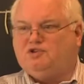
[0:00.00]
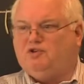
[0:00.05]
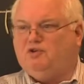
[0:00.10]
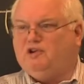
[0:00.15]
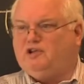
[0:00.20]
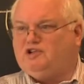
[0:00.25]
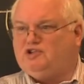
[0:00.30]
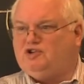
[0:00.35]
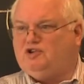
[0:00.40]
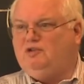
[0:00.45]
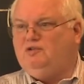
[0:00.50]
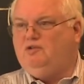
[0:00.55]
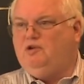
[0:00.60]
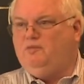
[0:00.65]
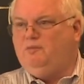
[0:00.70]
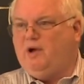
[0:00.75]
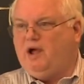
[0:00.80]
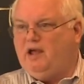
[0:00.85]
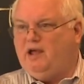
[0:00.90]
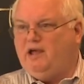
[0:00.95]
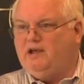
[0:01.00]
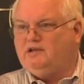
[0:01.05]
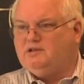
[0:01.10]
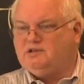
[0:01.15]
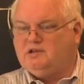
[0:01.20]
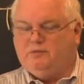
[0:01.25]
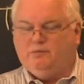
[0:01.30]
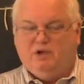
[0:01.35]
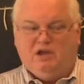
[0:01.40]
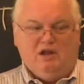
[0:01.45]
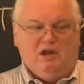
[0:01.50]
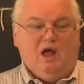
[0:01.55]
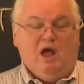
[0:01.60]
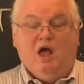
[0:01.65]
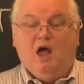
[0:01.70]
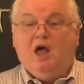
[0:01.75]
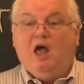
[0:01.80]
that are excluded by ASME,